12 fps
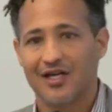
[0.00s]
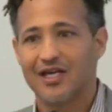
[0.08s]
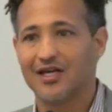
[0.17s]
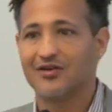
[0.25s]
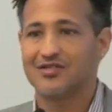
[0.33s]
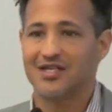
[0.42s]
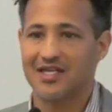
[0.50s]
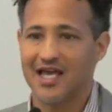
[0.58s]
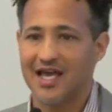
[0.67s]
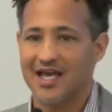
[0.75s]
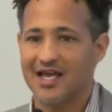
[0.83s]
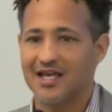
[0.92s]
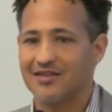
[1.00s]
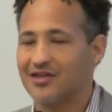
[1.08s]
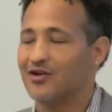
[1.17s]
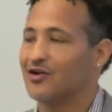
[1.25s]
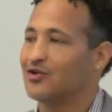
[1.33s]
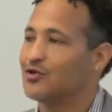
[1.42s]
here today,
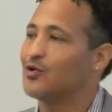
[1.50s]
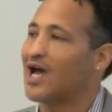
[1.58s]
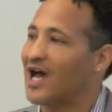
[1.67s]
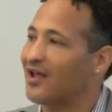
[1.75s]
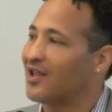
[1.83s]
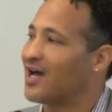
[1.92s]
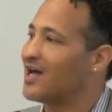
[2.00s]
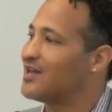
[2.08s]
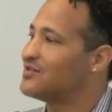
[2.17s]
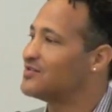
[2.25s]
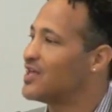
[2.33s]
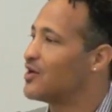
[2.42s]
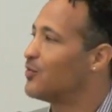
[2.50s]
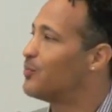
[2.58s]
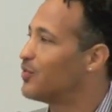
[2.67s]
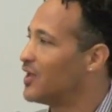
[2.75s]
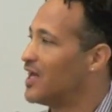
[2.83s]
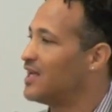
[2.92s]
there are new allies that are
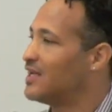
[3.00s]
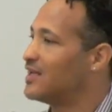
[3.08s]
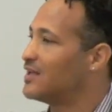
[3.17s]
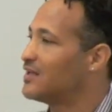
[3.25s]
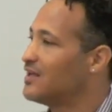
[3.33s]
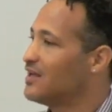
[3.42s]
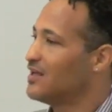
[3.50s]
planning